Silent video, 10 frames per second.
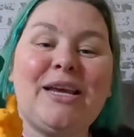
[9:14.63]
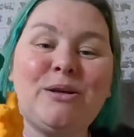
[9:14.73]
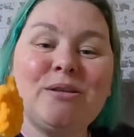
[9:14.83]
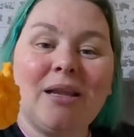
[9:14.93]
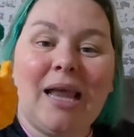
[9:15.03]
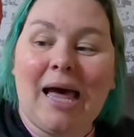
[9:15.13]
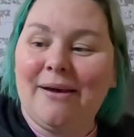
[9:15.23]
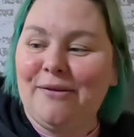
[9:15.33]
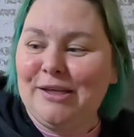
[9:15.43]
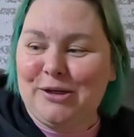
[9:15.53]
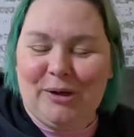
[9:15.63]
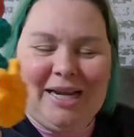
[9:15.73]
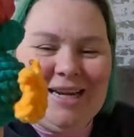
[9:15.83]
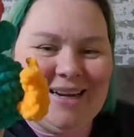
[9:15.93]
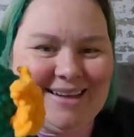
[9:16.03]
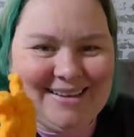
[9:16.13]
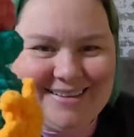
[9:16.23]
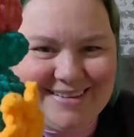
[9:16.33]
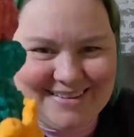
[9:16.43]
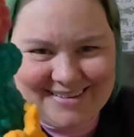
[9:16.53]
used a lot of this green
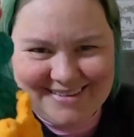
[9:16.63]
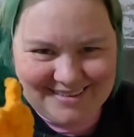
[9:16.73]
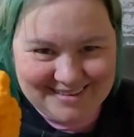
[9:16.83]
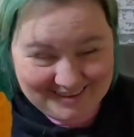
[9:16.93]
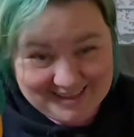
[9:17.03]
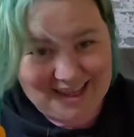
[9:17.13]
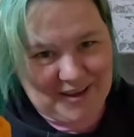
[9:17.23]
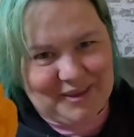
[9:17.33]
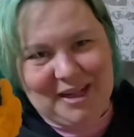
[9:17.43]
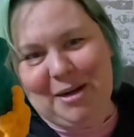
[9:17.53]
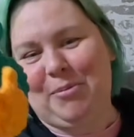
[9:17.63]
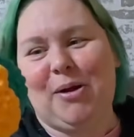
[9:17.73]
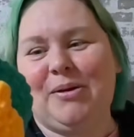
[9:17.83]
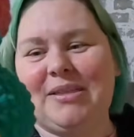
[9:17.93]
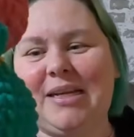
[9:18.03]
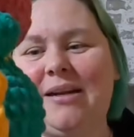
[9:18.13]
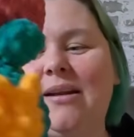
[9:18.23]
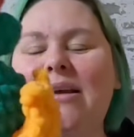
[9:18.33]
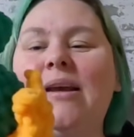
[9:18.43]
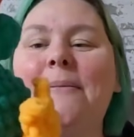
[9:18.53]
now that I'm noticing.
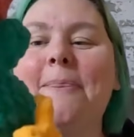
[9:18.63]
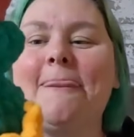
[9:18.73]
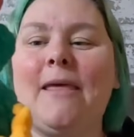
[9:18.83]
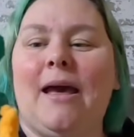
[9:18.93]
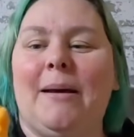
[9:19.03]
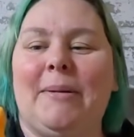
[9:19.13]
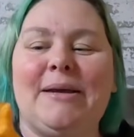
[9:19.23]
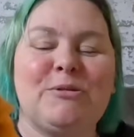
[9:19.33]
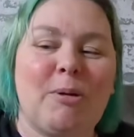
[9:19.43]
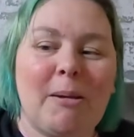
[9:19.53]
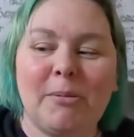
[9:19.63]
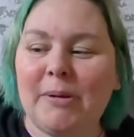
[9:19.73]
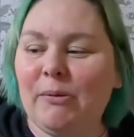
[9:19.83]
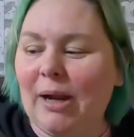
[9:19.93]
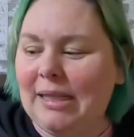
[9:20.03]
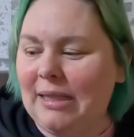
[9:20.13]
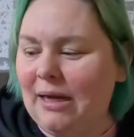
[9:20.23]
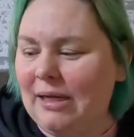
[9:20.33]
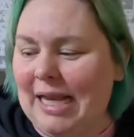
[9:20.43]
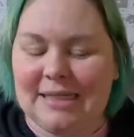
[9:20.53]
It was probably right
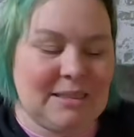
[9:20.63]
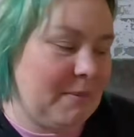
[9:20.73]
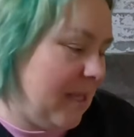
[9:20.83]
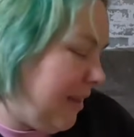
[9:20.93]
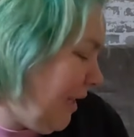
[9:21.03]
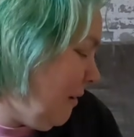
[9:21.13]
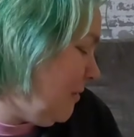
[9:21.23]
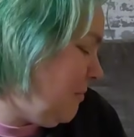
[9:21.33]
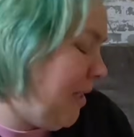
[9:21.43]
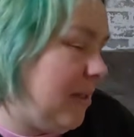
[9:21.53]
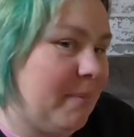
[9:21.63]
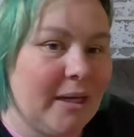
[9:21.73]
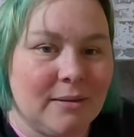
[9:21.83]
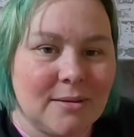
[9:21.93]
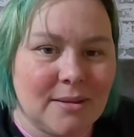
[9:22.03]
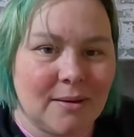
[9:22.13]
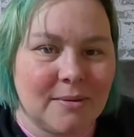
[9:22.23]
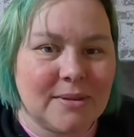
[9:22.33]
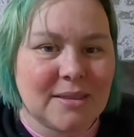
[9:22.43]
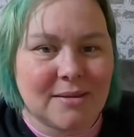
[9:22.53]
there next to me. I think I was making pickles, so it
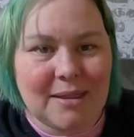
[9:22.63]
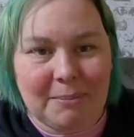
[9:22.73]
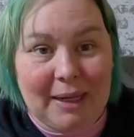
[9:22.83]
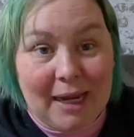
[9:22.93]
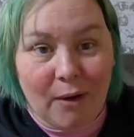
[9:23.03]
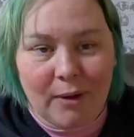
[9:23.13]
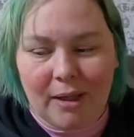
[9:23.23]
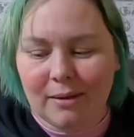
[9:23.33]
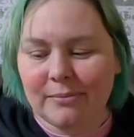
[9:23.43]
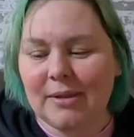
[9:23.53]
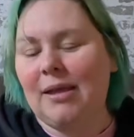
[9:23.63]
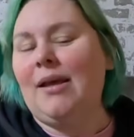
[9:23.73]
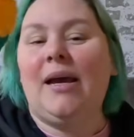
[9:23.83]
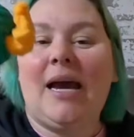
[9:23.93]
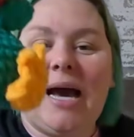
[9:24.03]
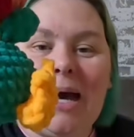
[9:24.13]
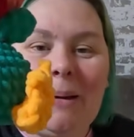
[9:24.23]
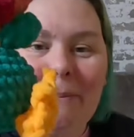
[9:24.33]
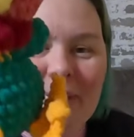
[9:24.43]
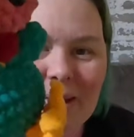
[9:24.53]
was in my area.
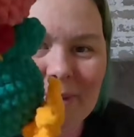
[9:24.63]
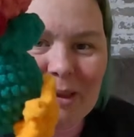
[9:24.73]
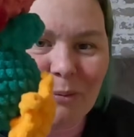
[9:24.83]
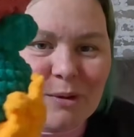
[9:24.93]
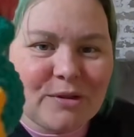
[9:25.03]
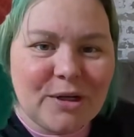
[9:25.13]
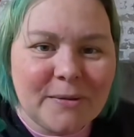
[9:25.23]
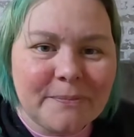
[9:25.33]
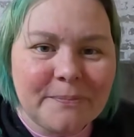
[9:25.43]
But I made the rooster.